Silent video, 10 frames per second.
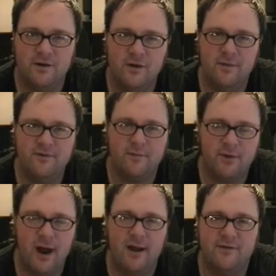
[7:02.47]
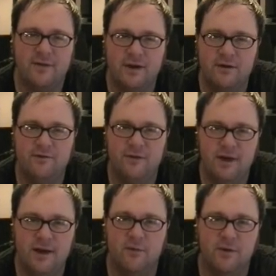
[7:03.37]
And you'll be surprised at the notes you
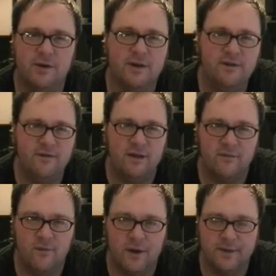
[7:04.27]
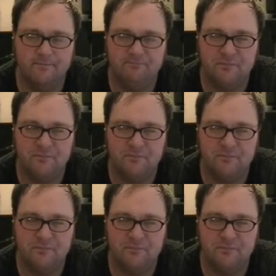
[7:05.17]
hit when you're listening for it.